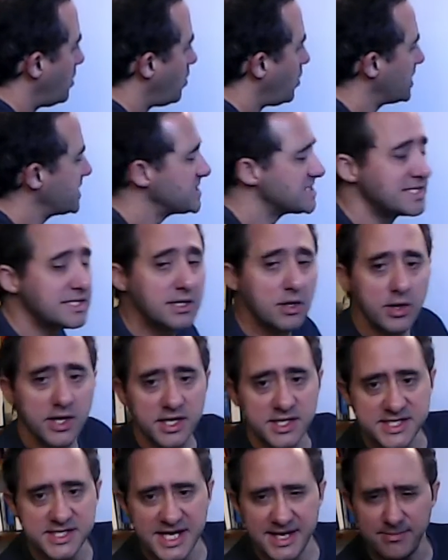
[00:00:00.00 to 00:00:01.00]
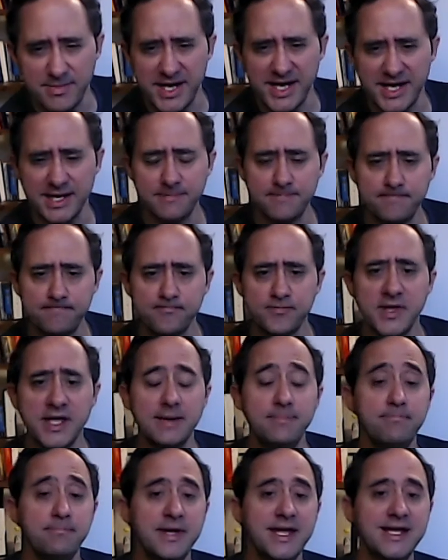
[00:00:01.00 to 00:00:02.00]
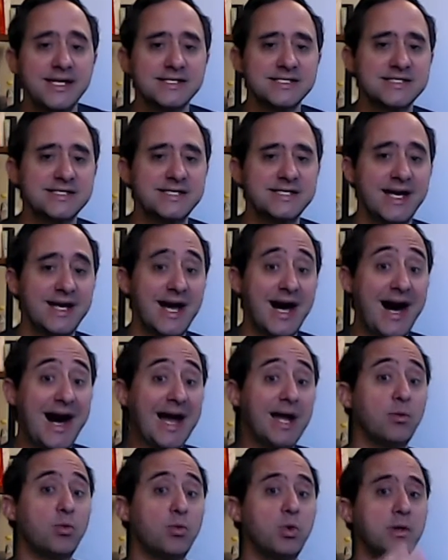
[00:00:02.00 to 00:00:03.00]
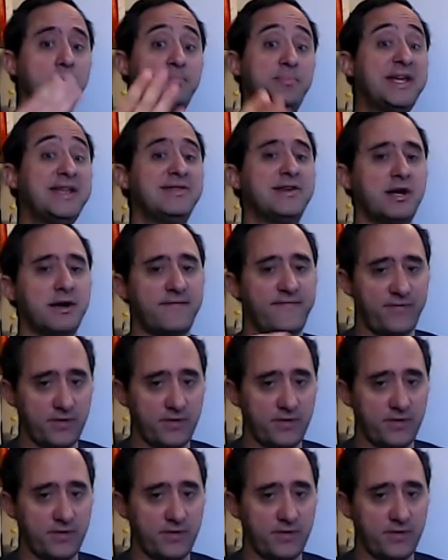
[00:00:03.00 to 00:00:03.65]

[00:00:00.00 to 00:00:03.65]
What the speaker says: What does loyalty mean? It means that I will be there